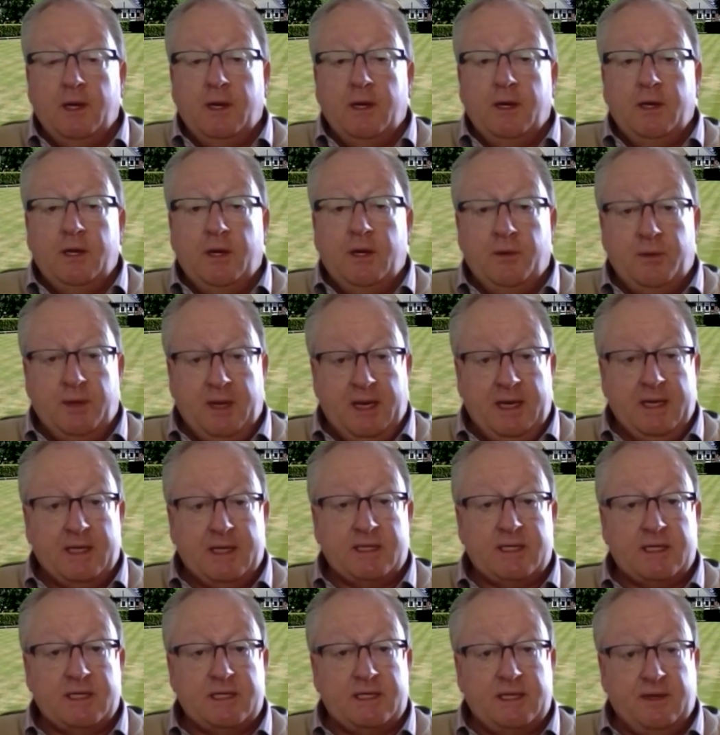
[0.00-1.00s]
you need a
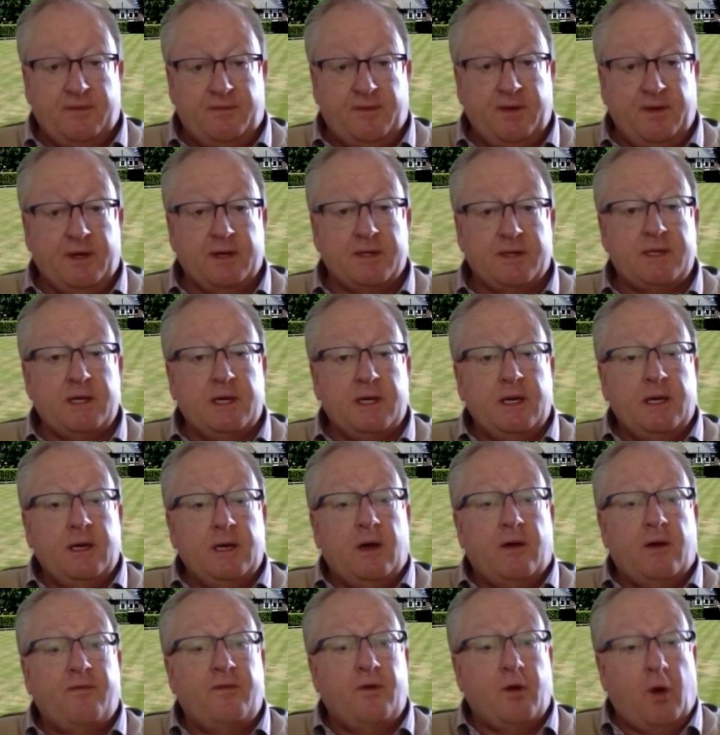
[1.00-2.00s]
certificate
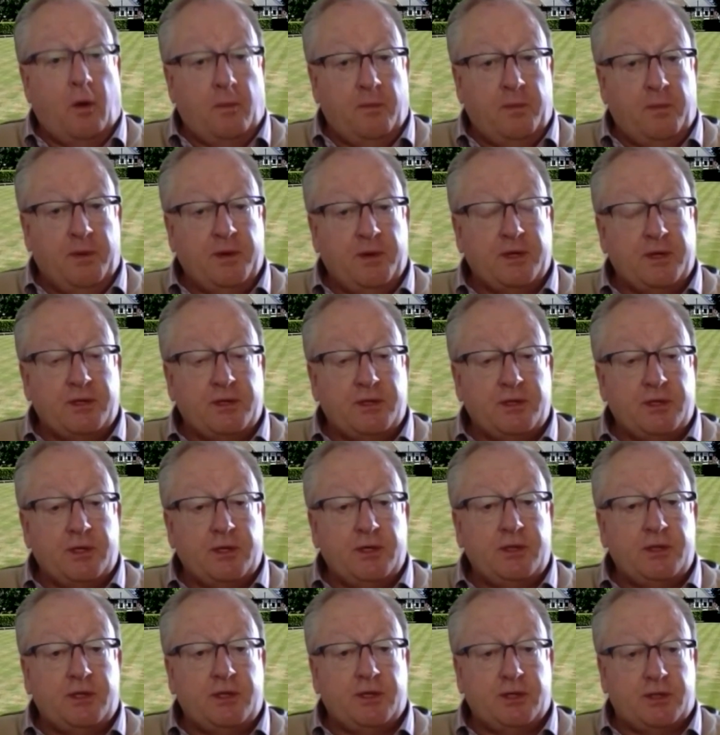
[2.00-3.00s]
of competence
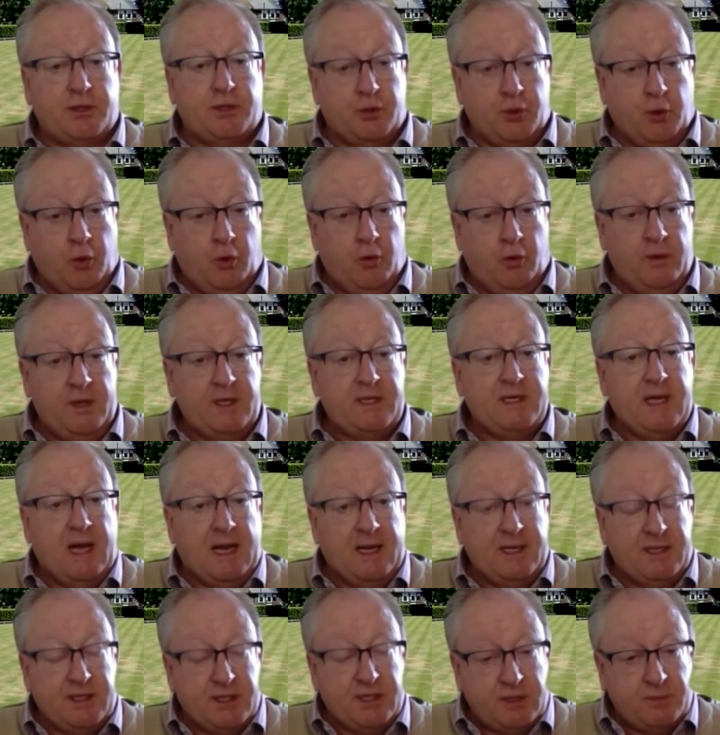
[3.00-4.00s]
to store it
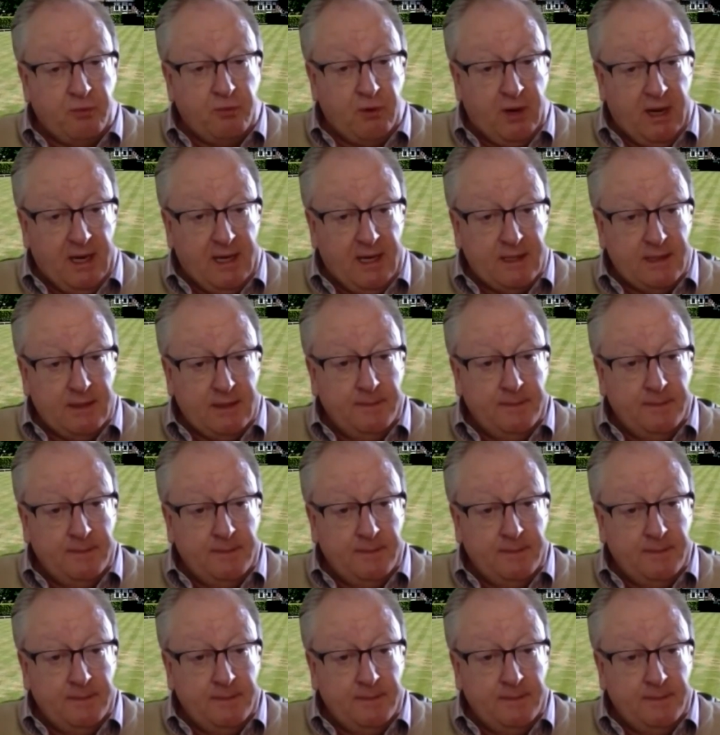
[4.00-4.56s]
and to spray it.